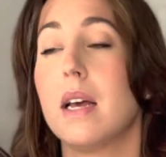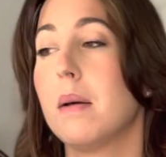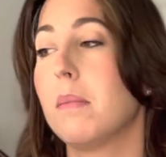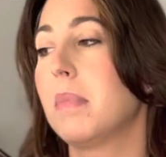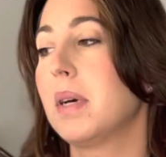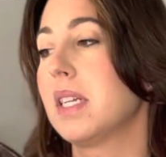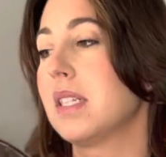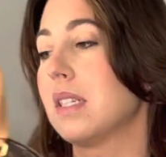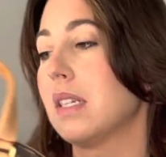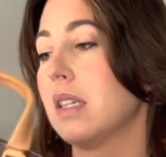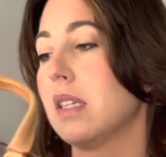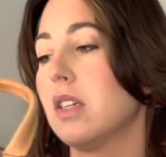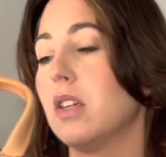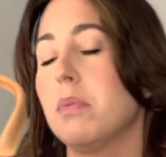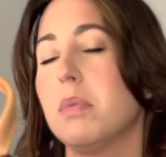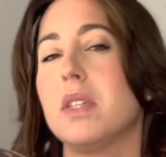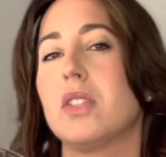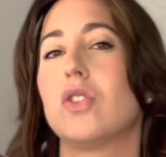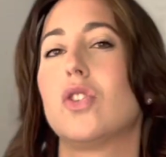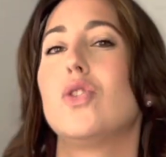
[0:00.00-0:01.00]
but it's a little
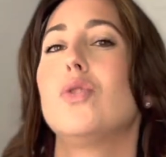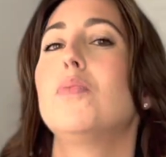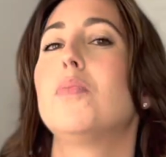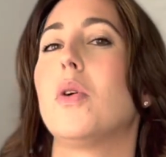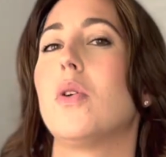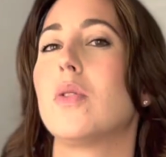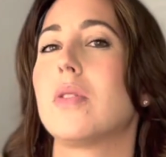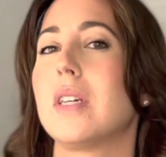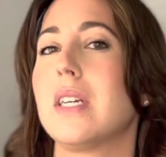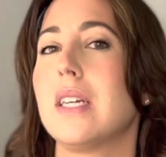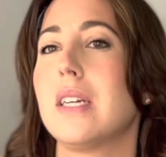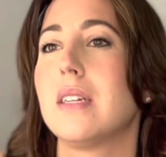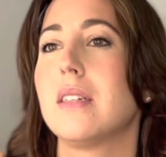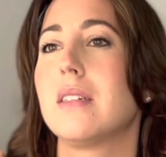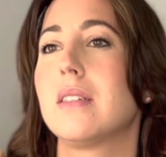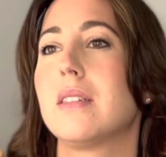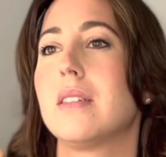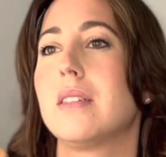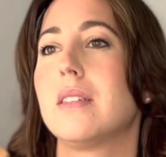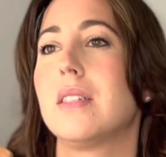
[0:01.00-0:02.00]
bit too bulky
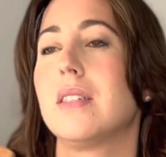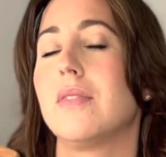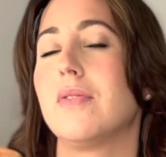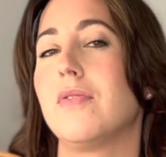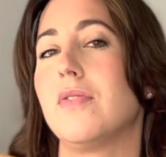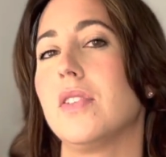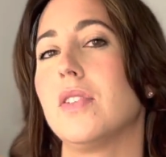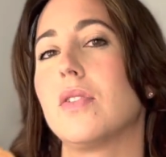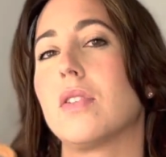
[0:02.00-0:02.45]
to feel